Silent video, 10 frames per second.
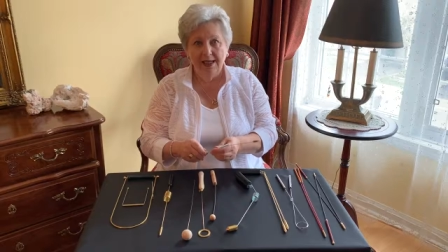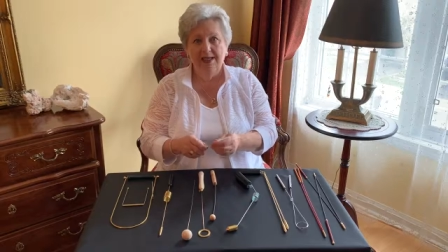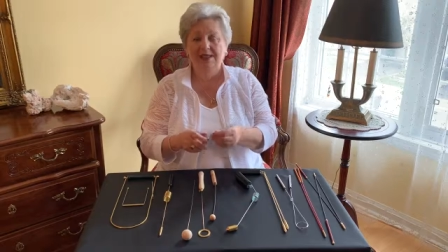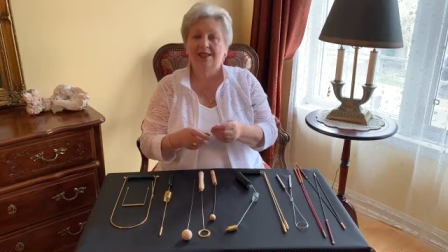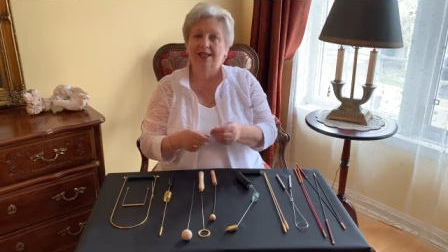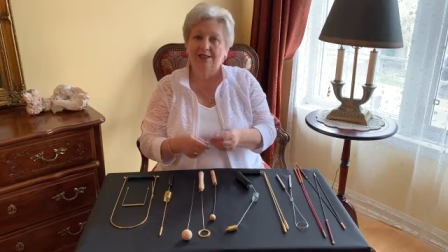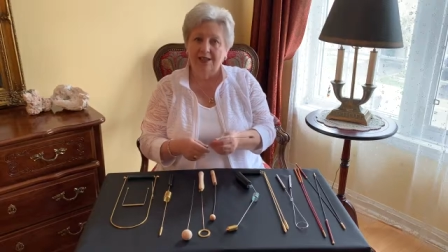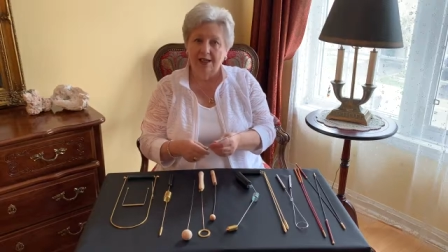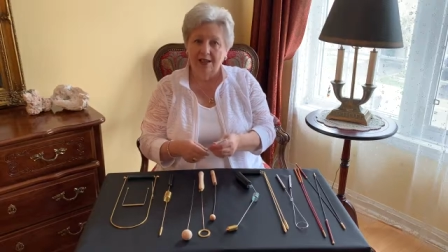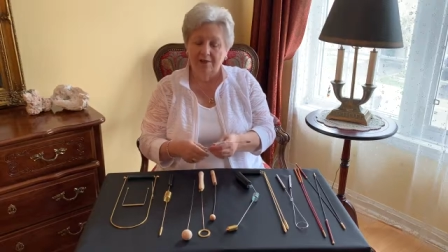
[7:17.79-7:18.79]
the
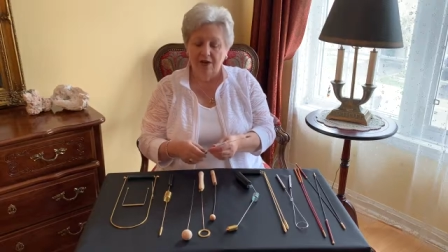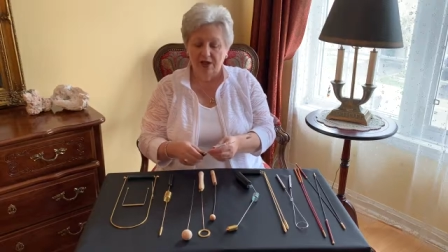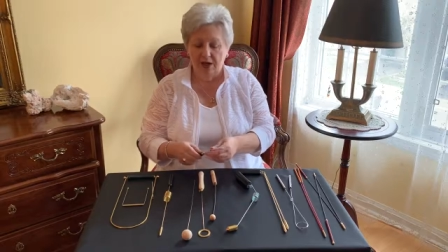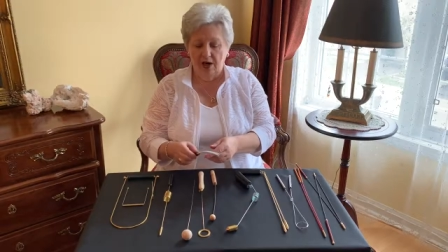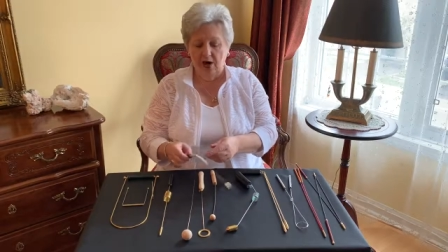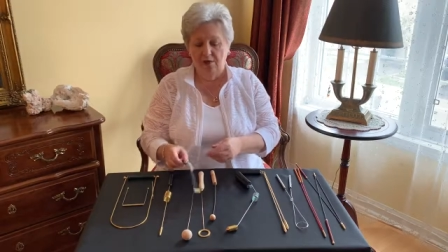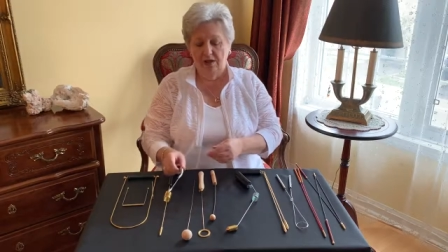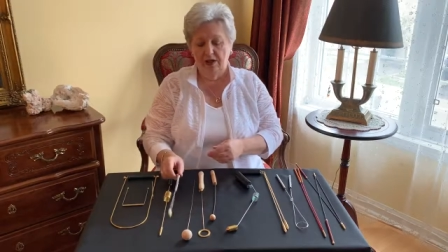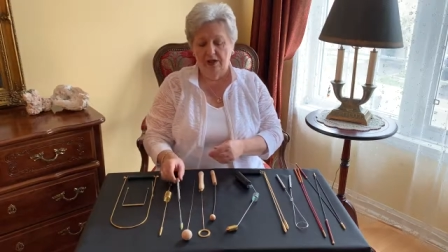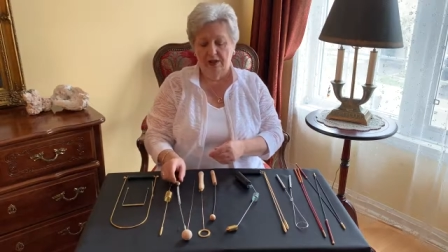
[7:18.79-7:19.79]
sensitivity of
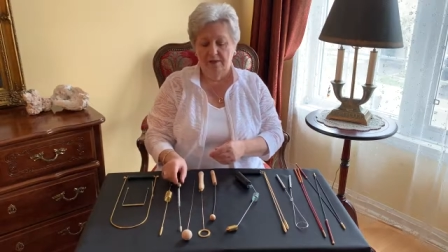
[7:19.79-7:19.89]
it.